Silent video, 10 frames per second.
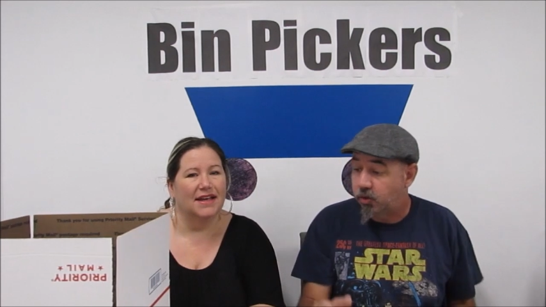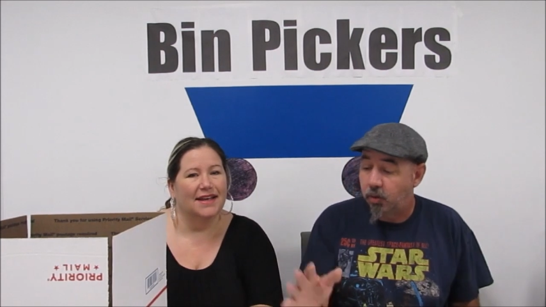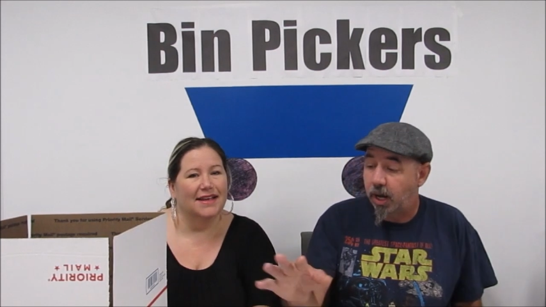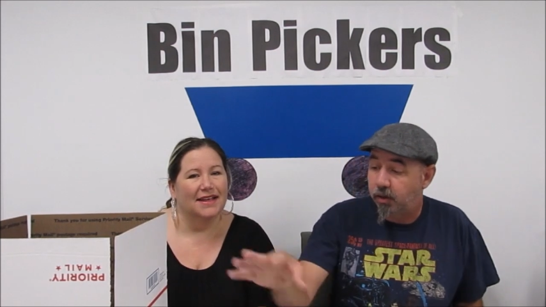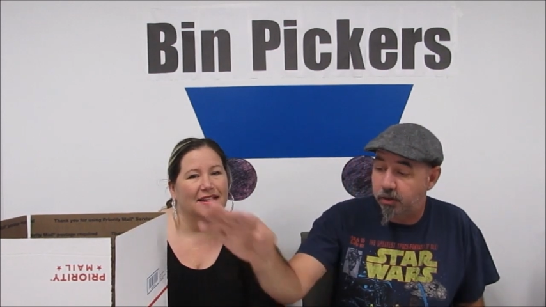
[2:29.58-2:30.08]
Speaker 1: So
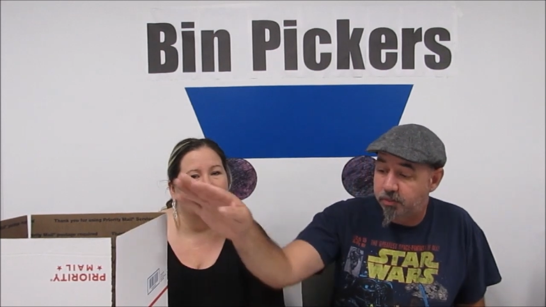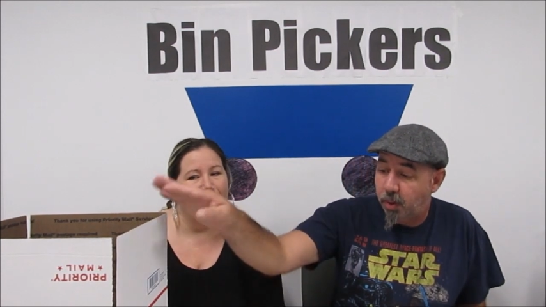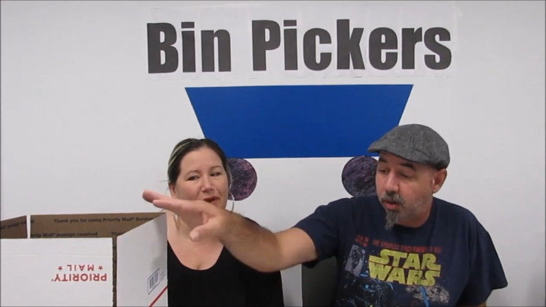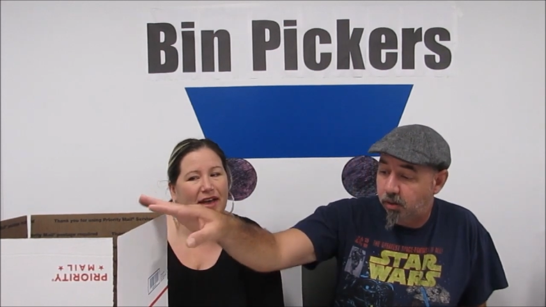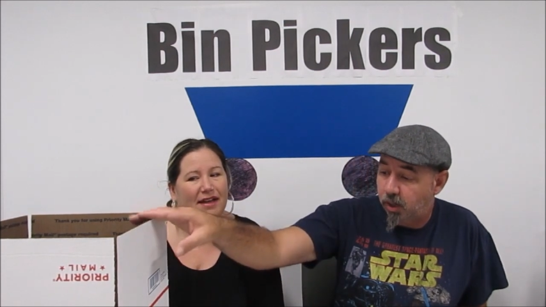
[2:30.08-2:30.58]
now the
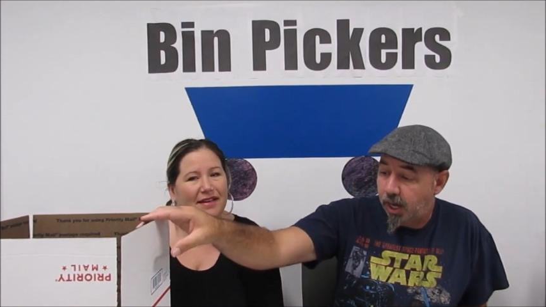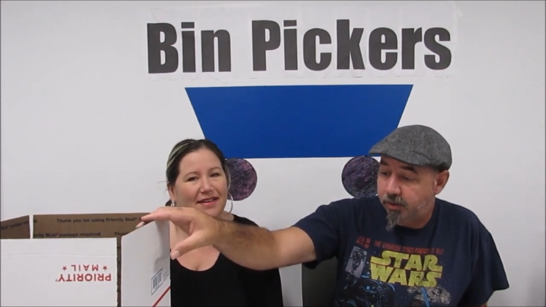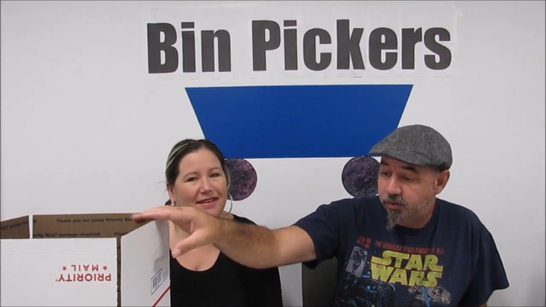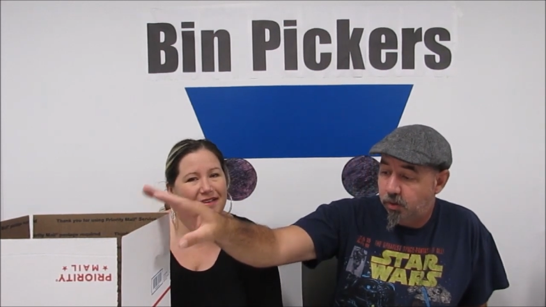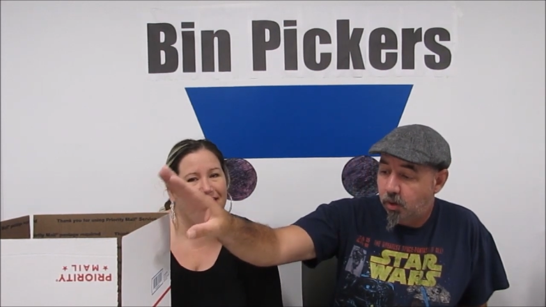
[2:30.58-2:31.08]
smaller
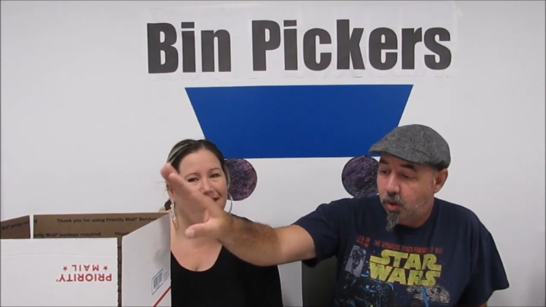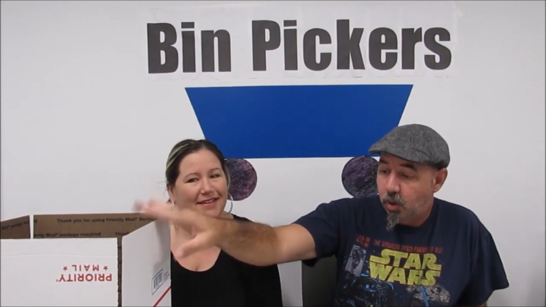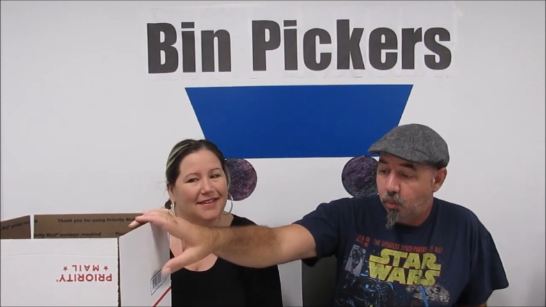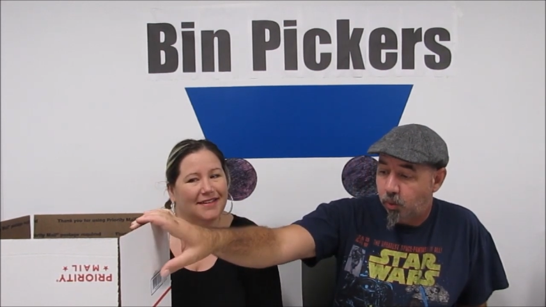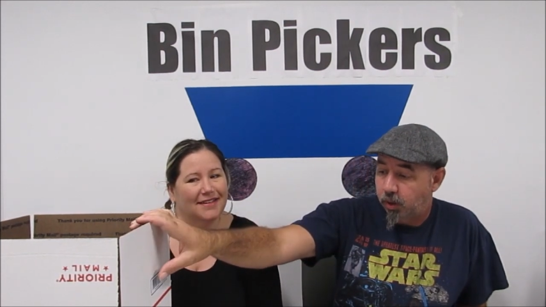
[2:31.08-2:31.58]
lots,
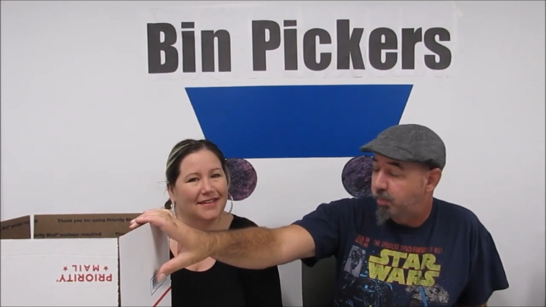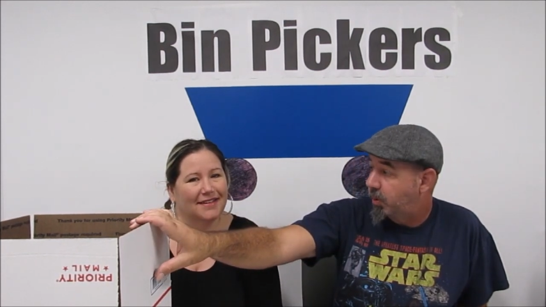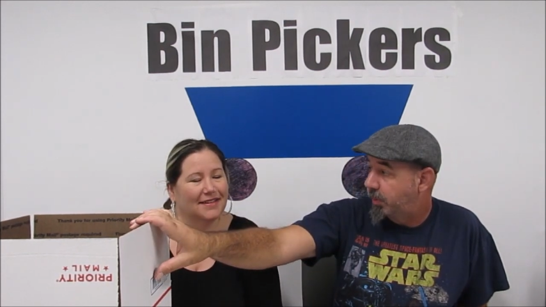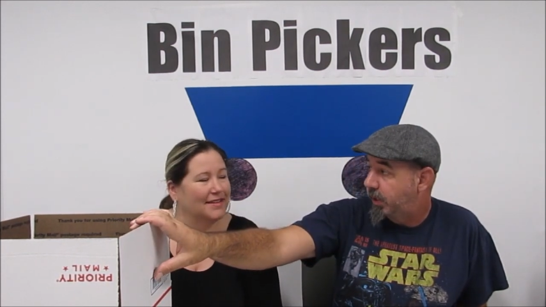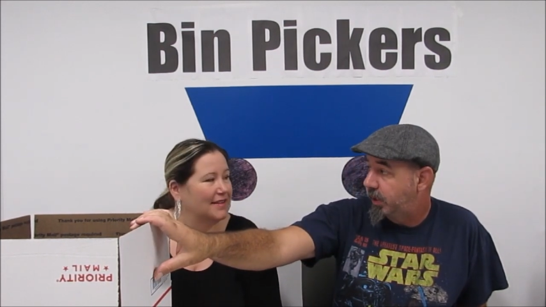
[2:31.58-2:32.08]
we're going to
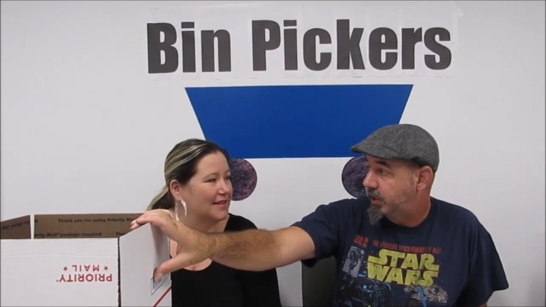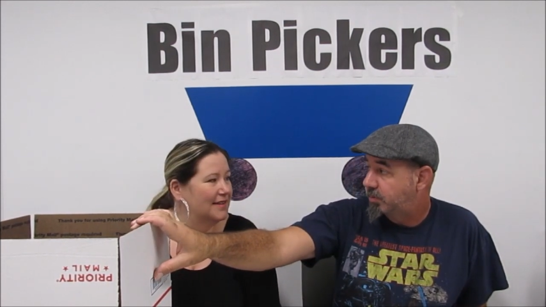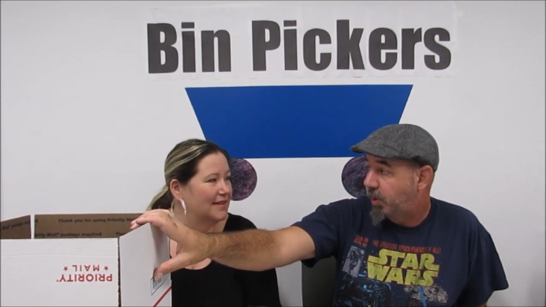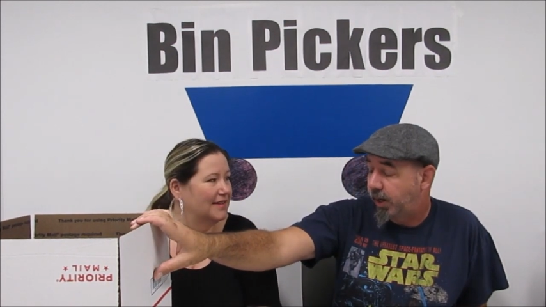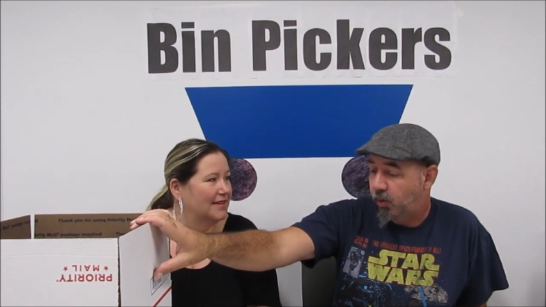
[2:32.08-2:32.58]
put them in these
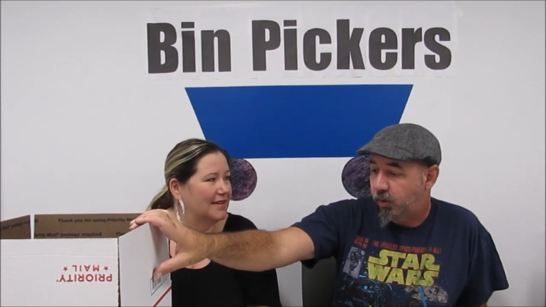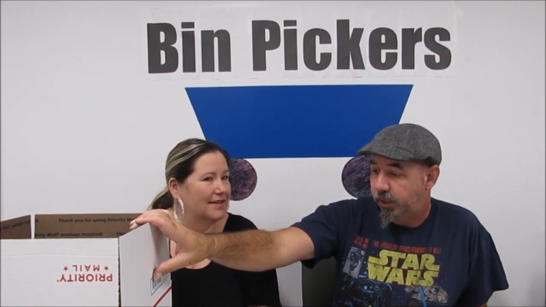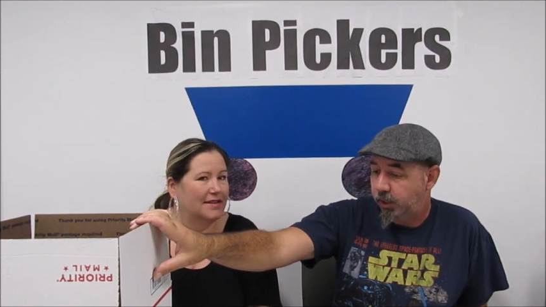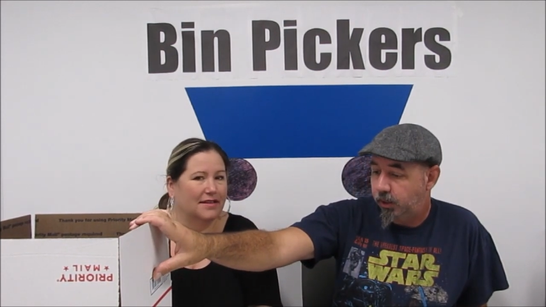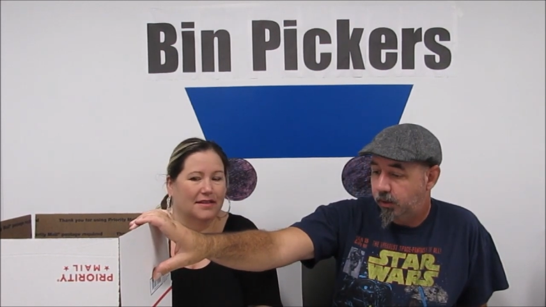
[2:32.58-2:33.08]

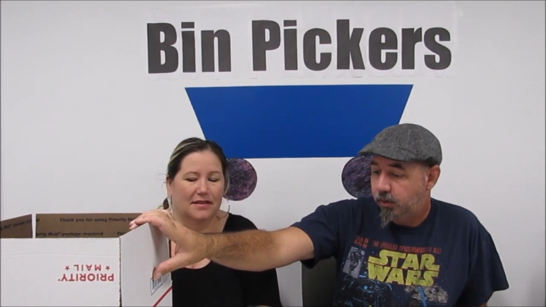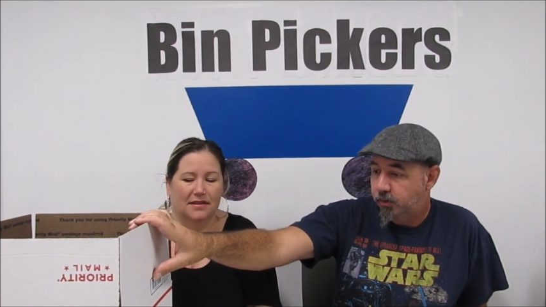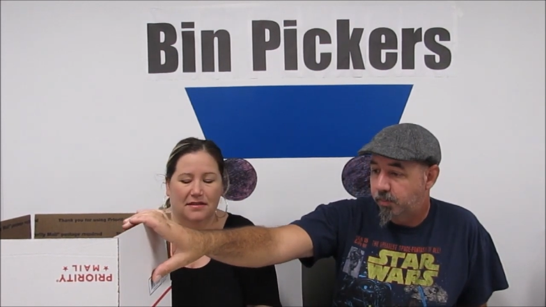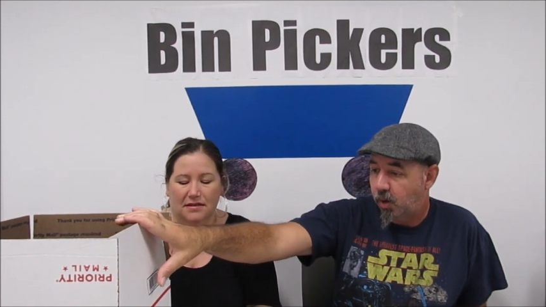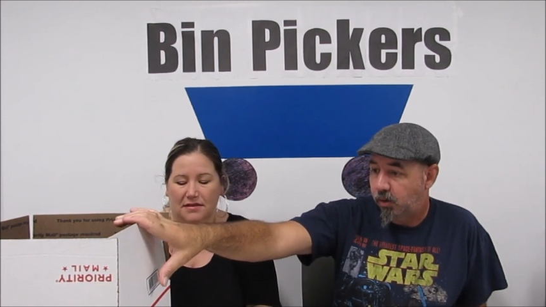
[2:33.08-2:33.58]
priority
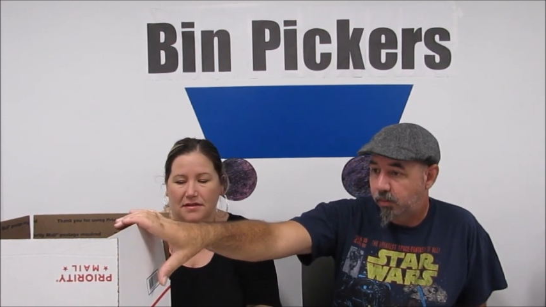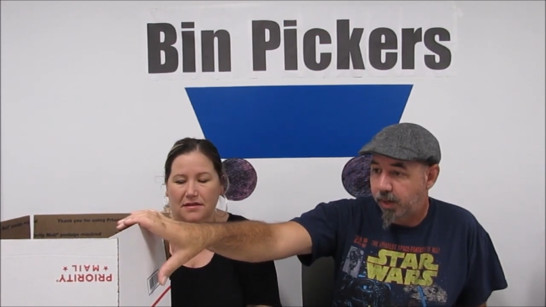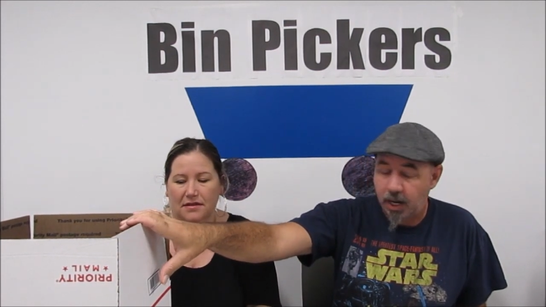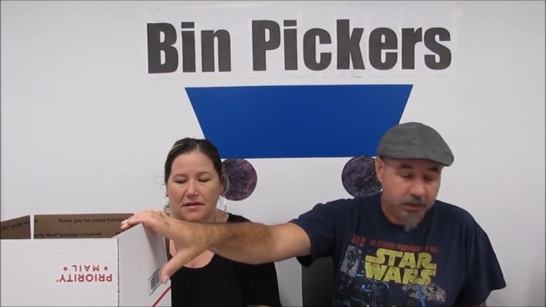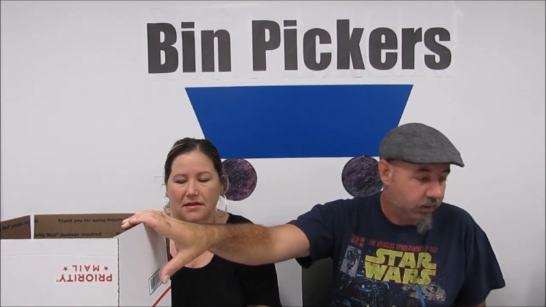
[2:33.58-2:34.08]
smaller
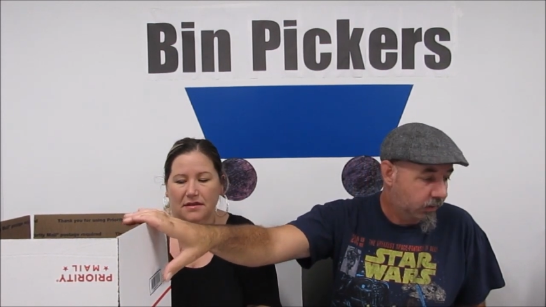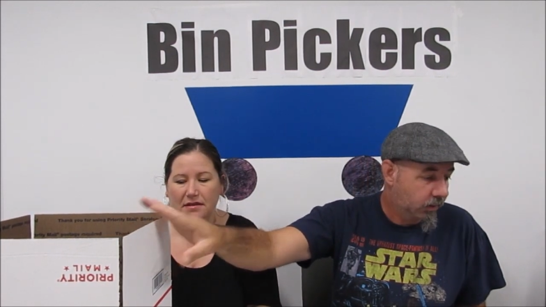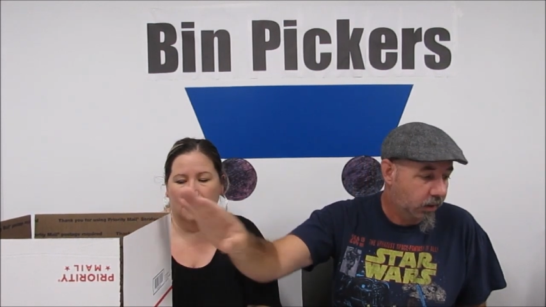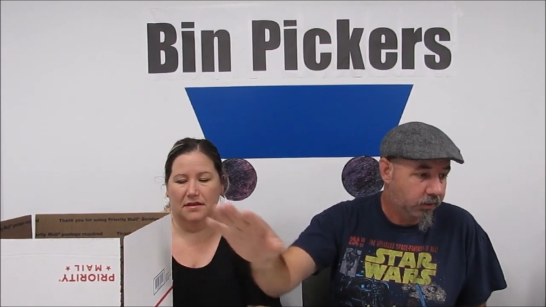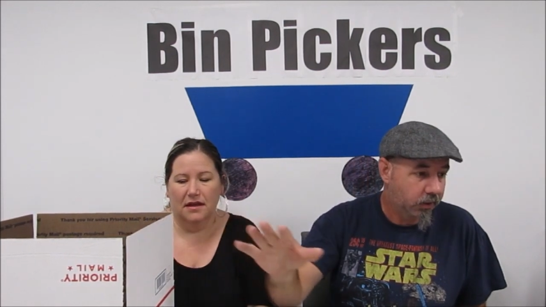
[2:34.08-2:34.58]
boxes
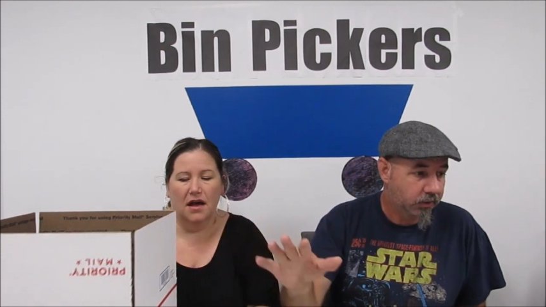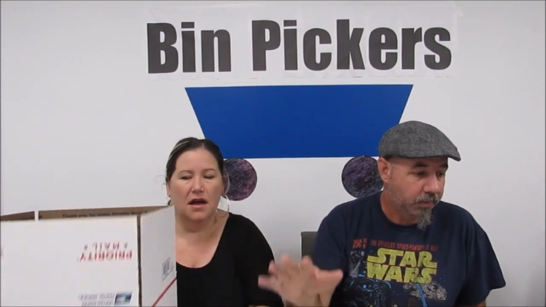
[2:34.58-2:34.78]
because they're